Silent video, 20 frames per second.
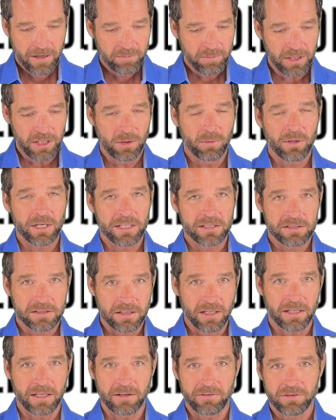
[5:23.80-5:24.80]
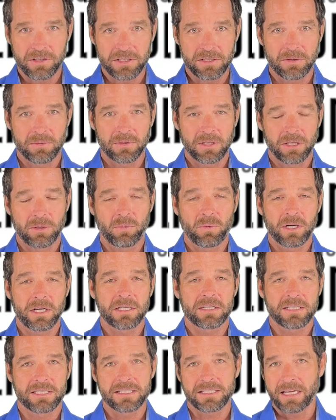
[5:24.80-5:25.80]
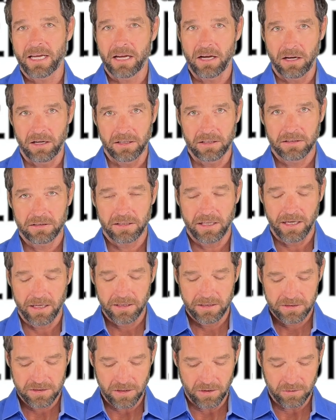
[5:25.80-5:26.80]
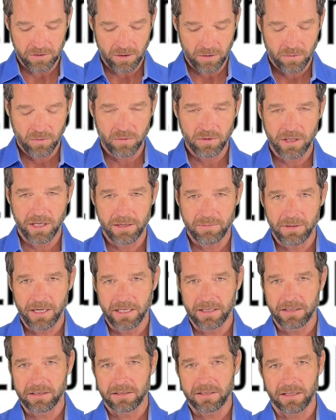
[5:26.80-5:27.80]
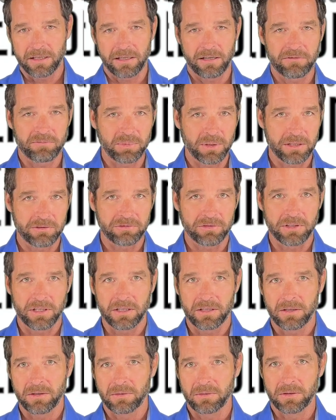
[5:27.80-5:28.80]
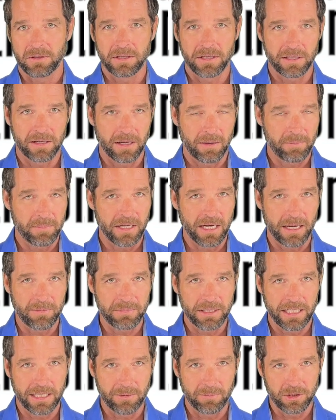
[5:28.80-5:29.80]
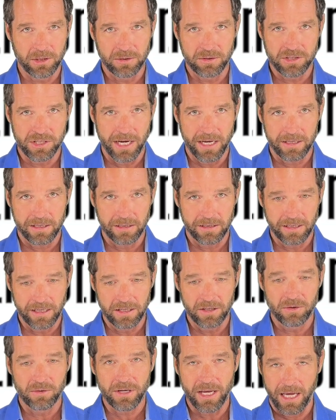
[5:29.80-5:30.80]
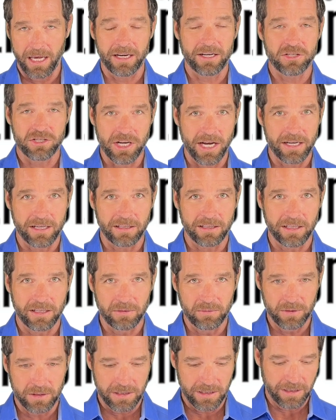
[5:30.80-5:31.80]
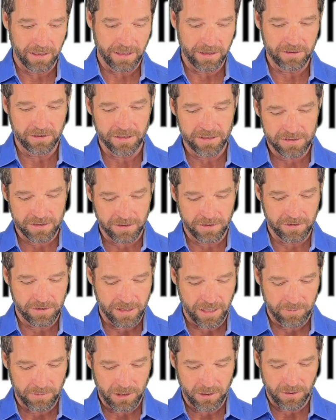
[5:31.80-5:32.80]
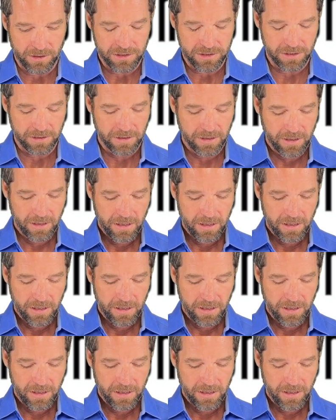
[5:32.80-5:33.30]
But you want it snug enough because you want it to stay on, okay? So don't worry about it cutting off blood flow or, you know, not being able to ejaculate. You can ejaculate with the Elator. That's another common question.